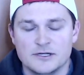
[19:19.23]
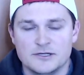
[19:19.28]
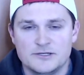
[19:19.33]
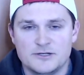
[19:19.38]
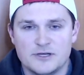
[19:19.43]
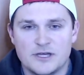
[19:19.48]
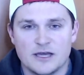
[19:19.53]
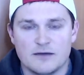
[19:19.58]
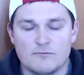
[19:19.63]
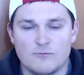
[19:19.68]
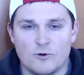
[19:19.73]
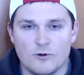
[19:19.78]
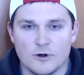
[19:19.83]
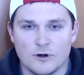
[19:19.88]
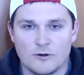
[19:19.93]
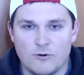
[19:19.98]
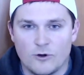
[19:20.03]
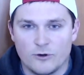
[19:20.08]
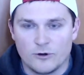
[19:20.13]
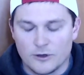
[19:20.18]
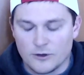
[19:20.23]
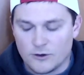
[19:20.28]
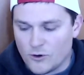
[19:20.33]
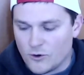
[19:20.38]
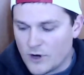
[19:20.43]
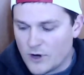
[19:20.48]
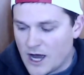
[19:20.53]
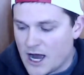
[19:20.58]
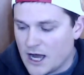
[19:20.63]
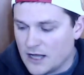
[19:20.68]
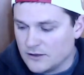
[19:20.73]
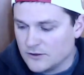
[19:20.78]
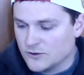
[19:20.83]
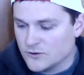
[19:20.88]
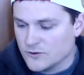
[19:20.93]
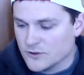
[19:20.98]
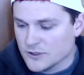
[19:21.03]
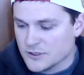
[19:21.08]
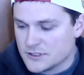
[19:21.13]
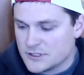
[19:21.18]
get more quote-unquote hot
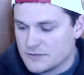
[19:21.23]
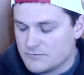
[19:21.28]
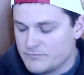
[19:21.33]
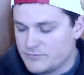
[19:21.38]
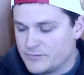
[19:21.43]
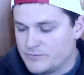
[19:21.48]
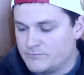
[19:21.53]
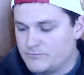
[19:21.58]
lures.